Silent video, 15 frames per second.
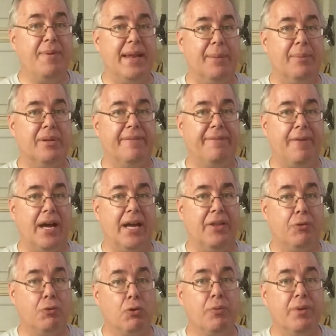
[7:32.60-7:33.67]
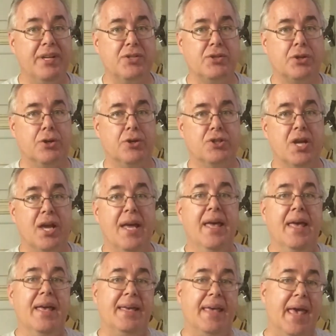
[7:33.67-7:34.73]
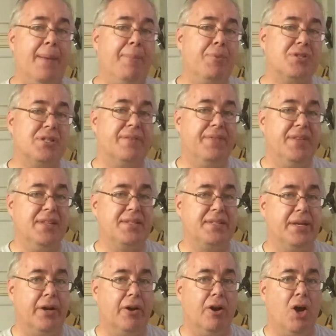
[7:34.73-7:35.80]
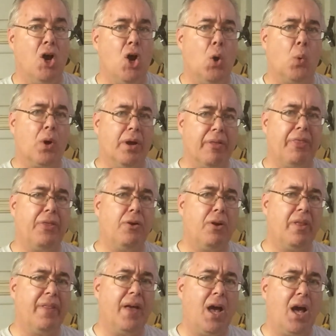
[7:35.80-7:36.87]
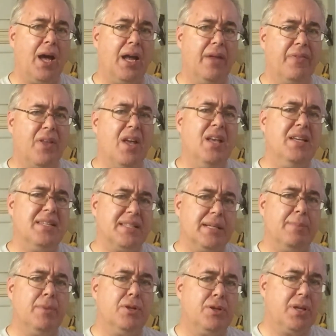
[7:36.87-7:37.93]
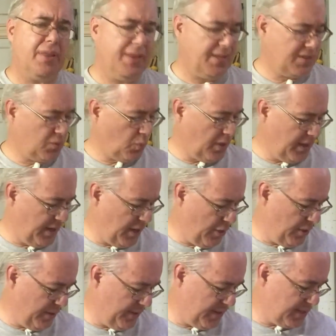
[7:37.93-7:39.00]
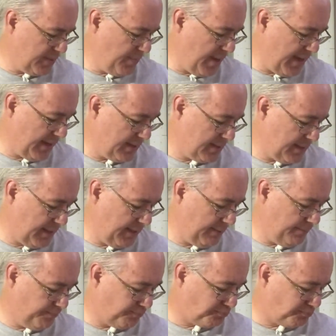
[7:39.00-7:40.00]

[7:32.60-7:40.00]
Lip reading: been able to find through research, campers of this era were a third of the height, similar to this one here in this magazine,